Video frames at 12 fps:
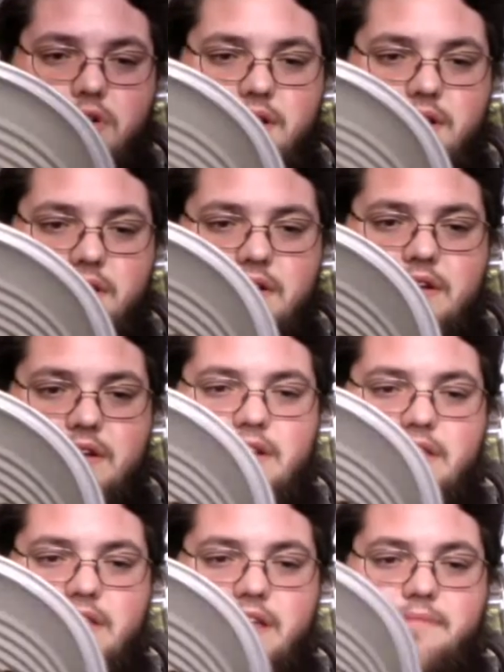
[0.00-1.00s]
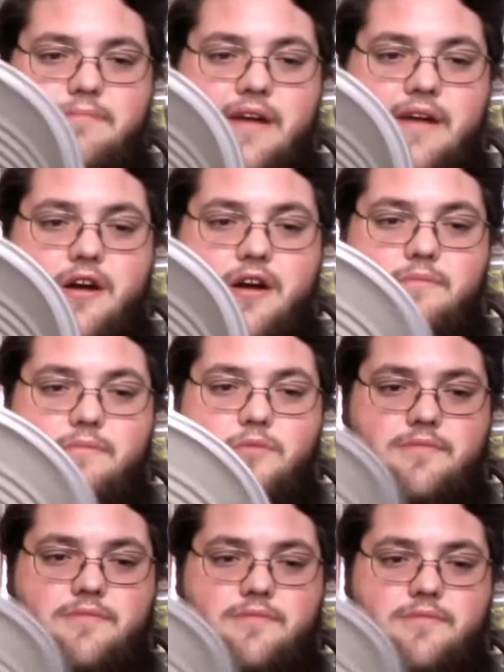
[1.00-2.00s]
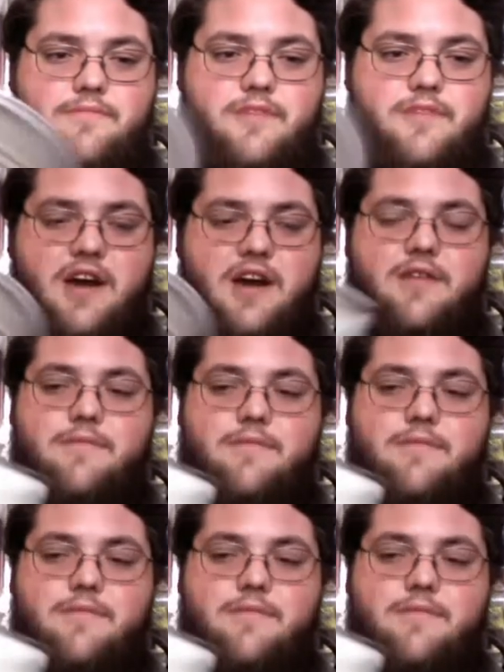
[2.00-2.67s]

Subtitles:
more like my Frogmorton cut.